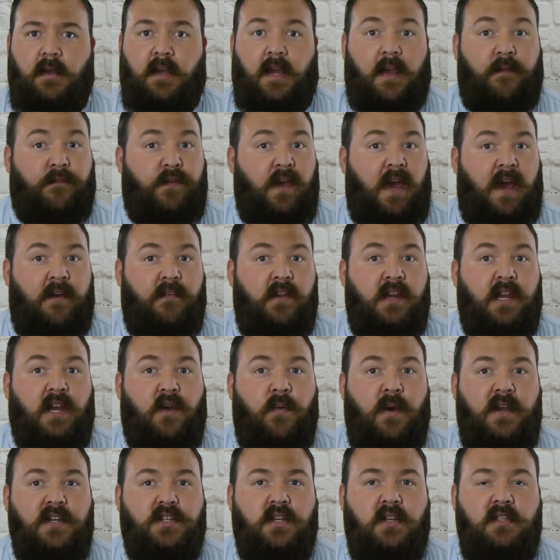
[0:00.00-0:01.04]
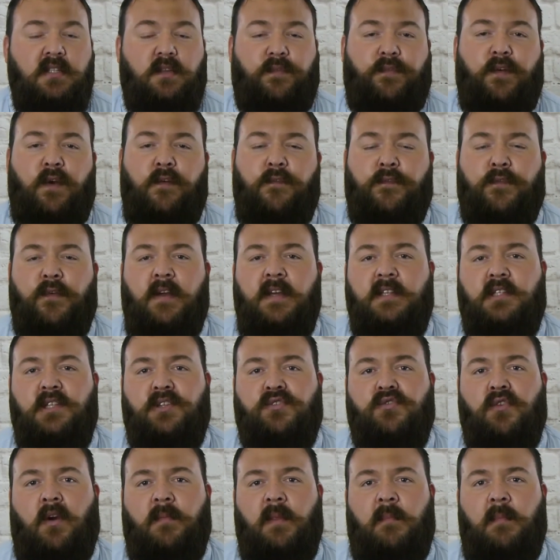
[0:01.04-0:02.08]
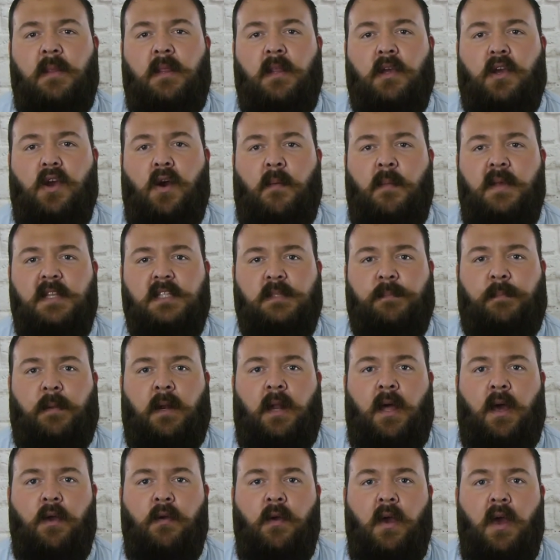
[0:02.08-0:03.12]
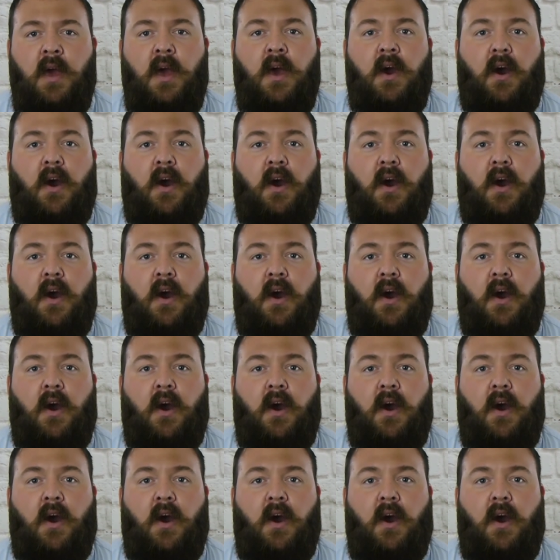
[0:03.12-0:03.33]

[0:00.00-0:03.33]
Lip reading: If you have any questions, feel free to drop them in the comments below.